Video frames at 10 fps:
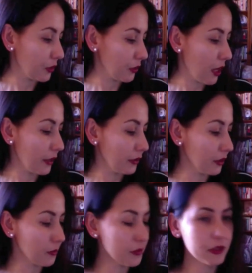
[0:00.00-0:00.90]

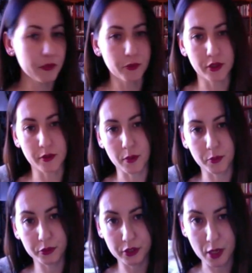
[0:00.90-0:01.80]
items were
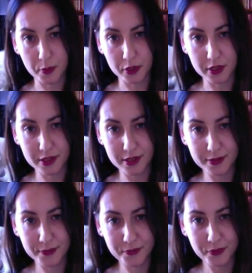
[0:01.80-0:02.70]
boot toppers,
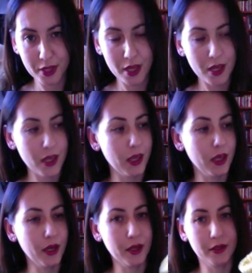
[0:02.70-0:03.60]

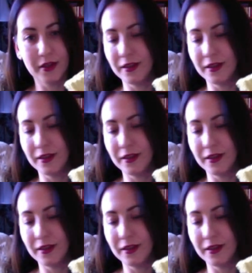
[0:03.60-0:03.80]
and